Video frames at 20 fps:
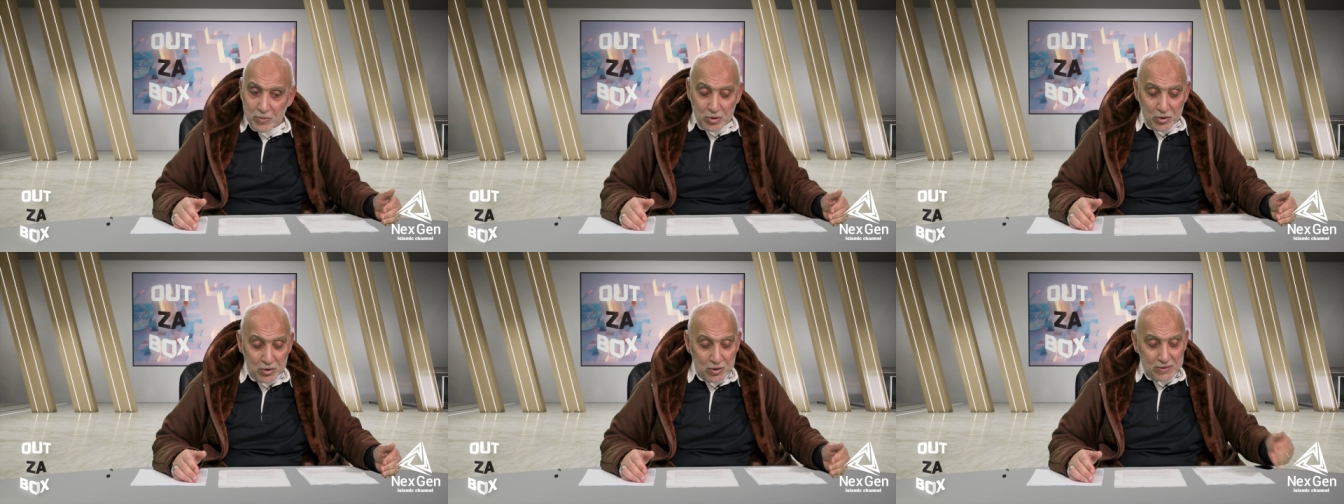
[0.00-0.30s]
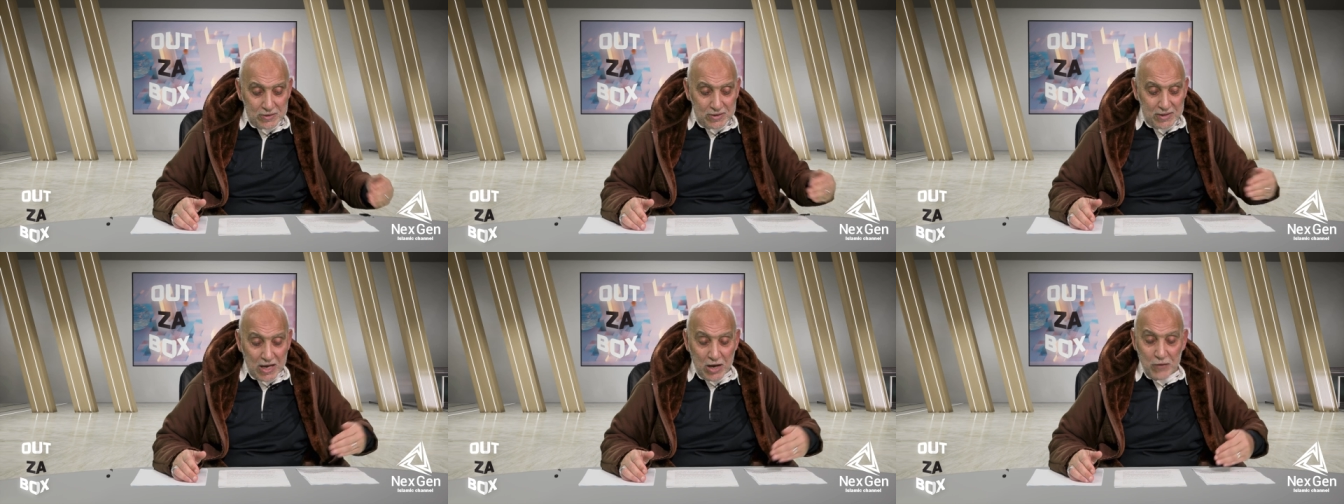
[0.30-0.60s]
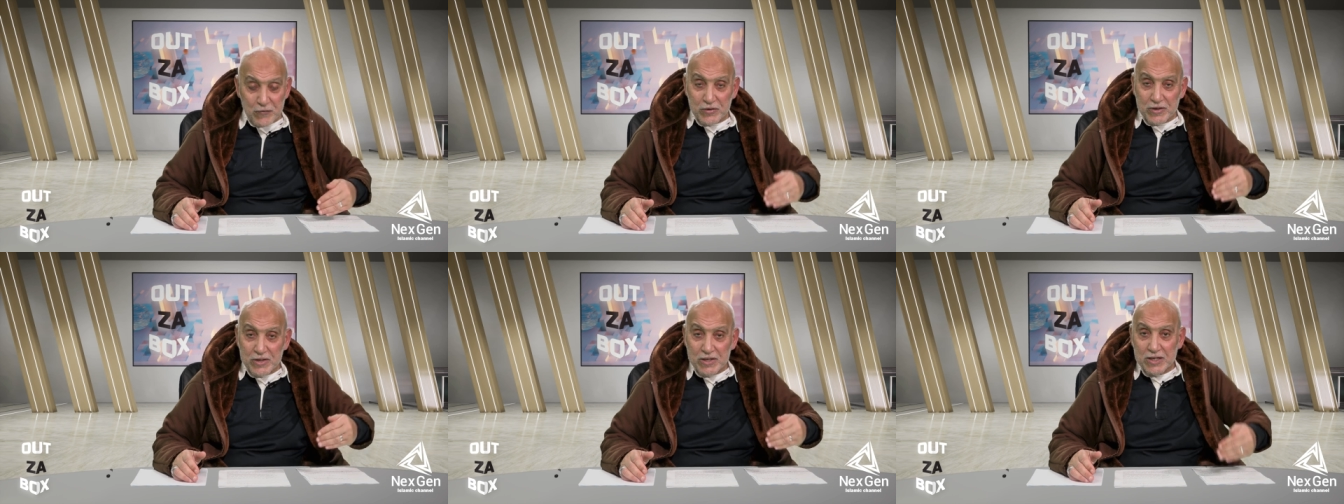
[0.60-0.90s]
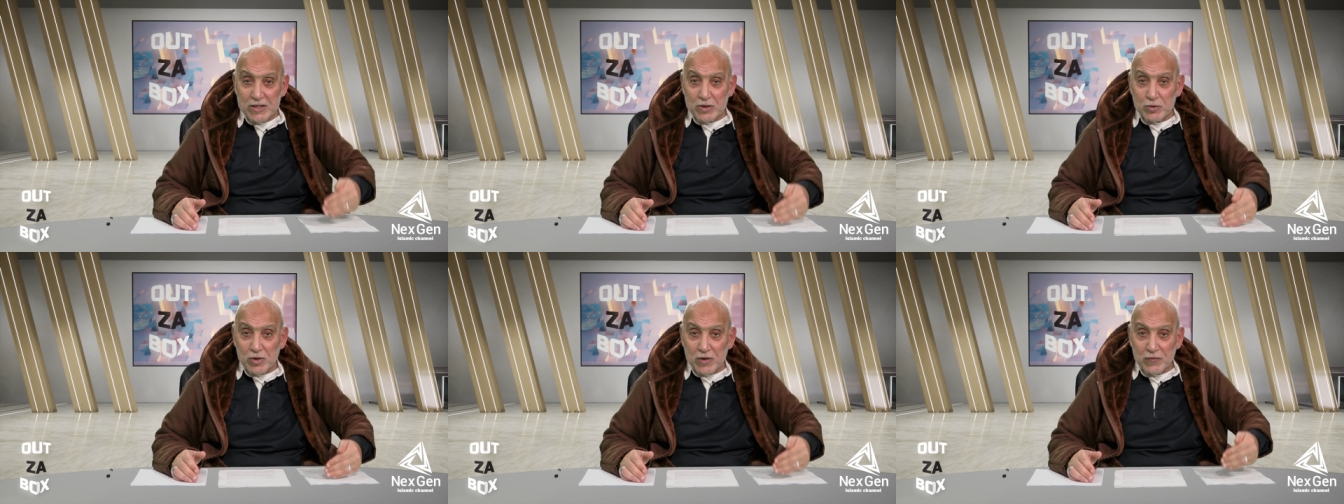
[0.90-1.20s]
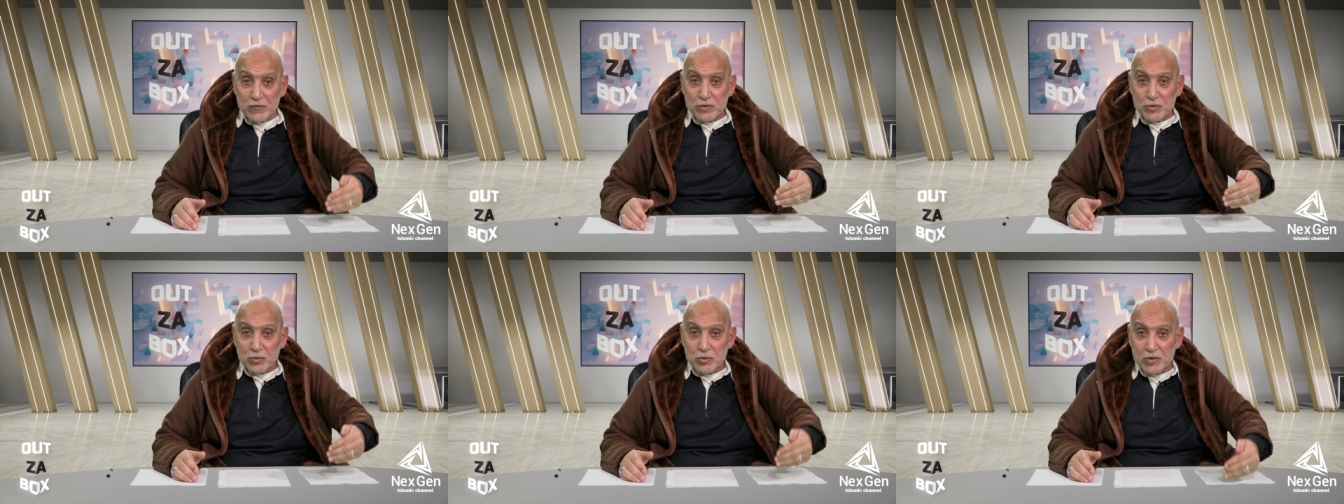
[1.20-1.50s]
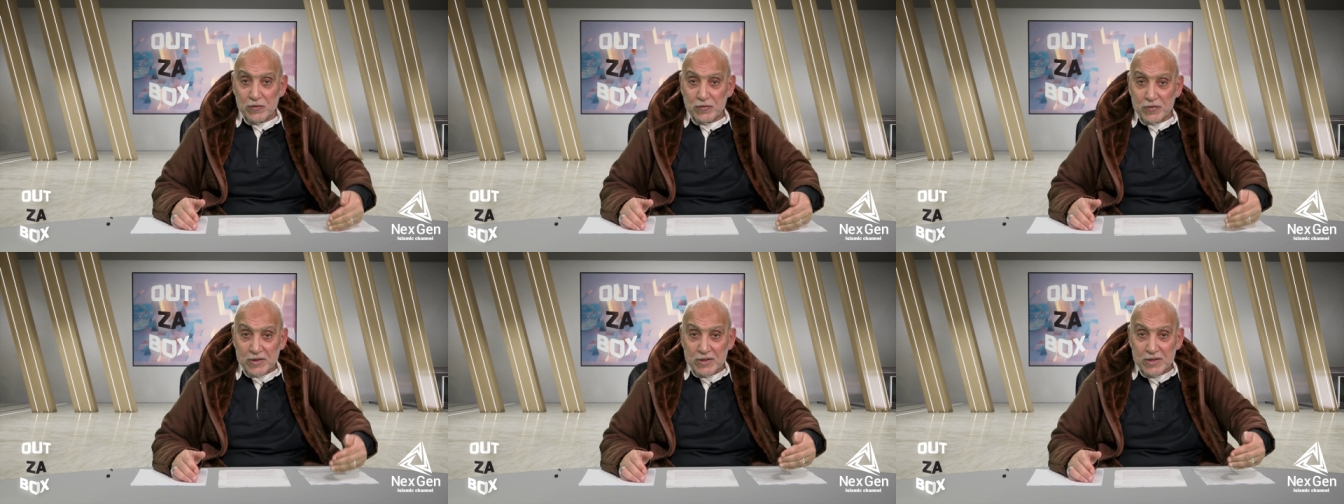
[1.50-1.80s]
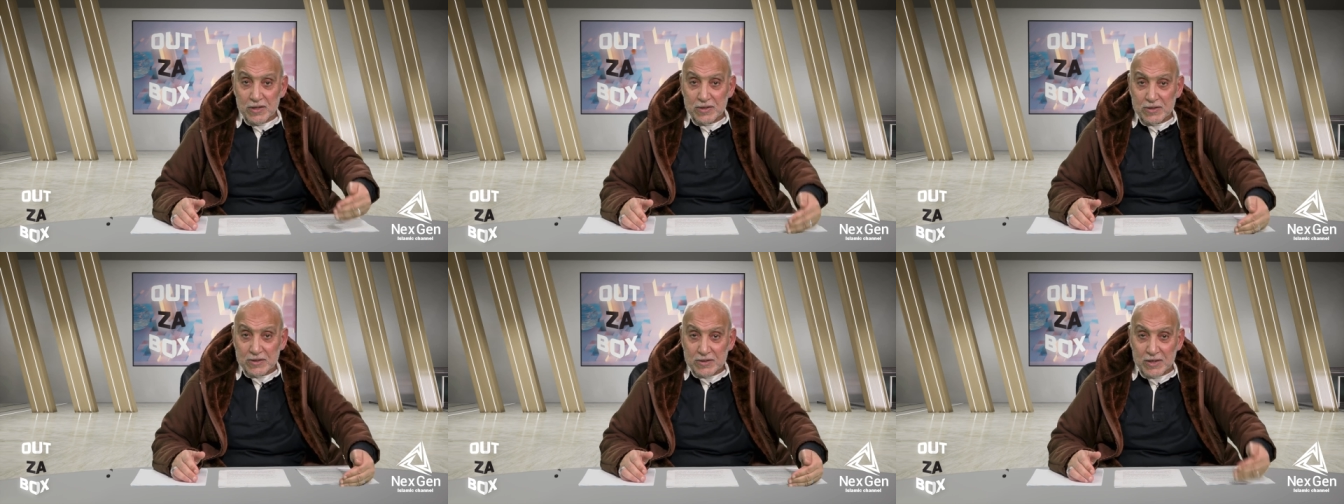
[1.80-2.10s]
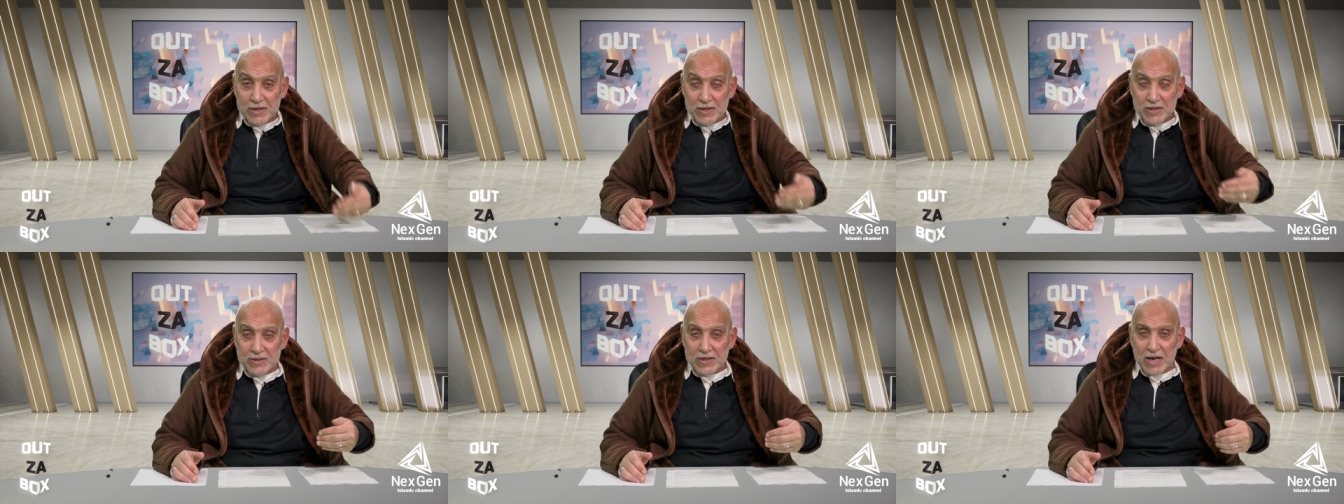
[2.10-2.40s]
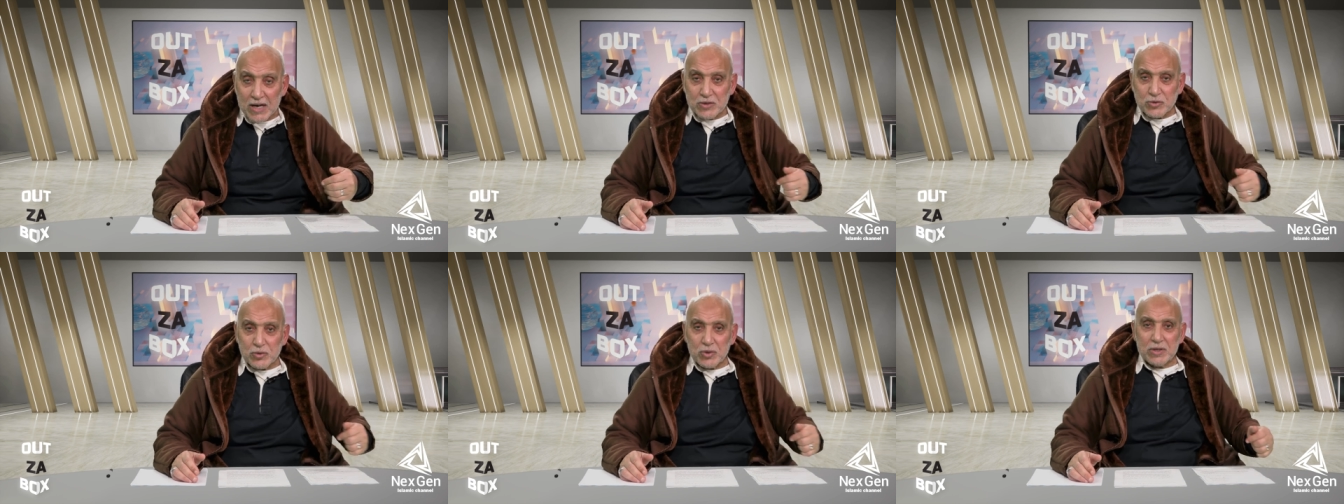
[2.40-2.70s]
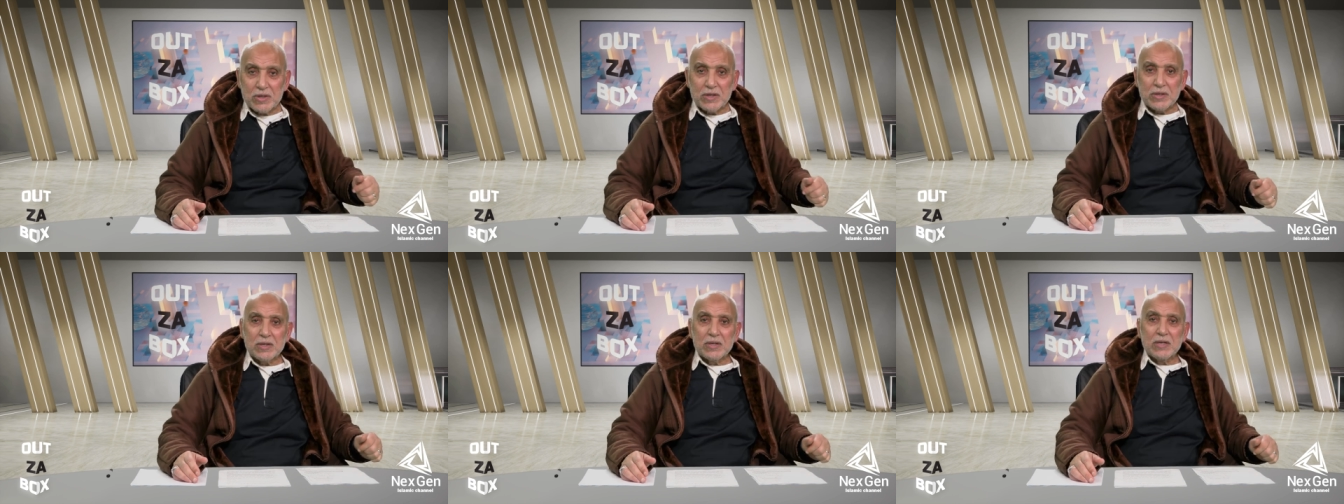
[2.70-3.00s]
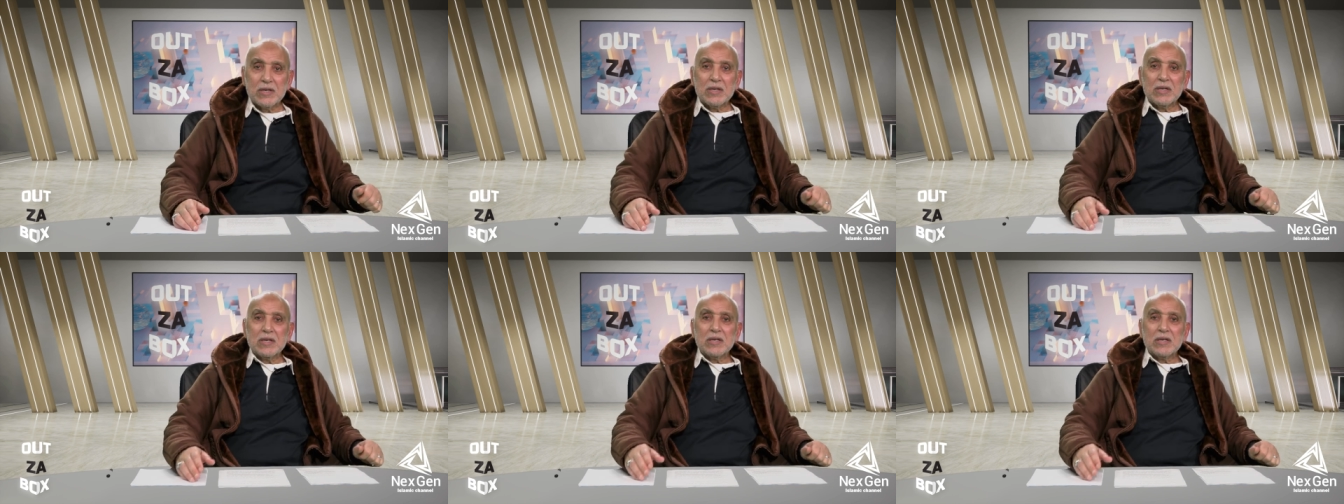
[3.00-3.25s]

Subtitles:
because every year or every 2 or 3 years, there is actually